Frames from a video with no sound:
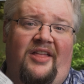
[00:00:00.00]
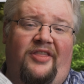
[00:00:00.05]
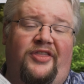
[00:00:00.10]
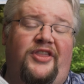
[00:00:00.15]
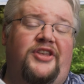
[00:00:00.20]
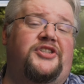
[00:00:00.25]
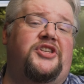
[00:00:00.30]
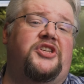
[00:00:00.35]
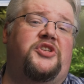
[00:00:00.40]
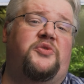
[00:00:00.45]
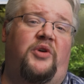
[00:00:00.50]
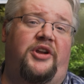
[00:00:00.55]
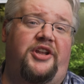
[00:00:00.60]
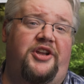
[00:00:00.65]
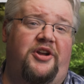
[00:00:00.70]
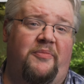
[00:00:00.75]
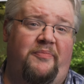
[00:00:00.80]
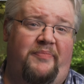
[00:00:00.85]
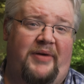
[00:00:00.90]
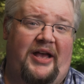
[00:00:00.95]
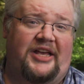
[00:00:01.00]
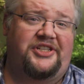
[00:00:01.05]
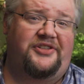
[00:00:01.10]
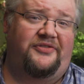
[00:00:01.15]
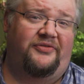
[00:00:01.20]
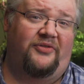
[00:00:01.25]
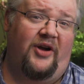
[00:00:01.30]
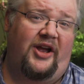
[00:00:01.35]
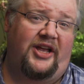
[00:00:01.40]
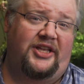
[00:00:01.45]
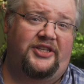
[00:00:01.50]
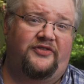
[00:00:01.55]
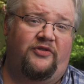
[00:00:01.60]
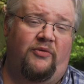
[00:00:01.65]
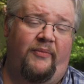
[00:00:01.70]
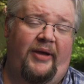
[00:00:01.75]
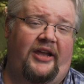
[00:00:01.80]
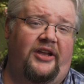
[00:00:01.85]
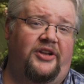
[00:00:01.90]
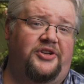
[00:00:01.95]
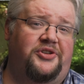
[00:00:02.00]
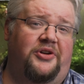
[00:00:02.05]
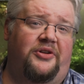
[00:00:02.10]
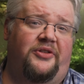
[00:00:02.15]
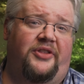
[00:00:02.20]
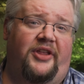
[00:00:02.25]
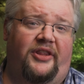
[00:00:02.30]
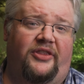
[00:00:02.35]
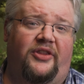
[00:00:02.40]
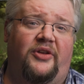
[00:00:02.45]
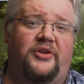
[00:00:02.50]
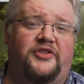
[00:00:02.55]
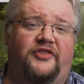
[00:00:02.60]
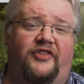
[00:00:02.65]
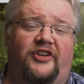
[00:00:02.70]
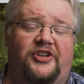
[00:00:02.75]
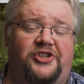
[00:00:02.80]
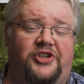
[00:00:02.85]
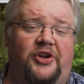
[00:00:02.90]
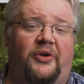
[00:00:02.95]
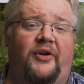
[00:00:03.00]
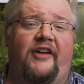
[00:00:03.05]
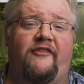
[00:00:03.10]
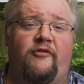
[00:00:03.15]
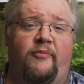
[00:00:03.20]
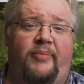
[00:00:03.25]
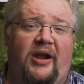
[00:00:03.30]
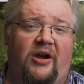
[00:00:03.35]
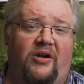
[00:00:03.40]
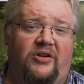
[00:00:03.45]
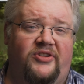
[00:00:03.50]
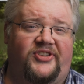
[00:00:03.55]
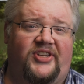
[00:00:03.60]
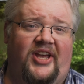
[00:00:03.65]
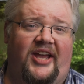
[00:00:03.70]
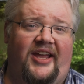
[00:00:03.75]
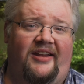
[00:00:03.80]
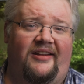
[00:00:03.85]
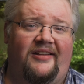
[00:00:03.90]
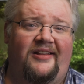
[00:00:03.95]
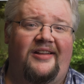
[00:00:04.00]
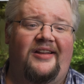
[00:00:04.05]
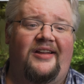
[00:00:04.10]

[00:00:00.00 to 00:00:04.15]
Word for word: this is one of your best friends for making sure that those fish don't have a parasite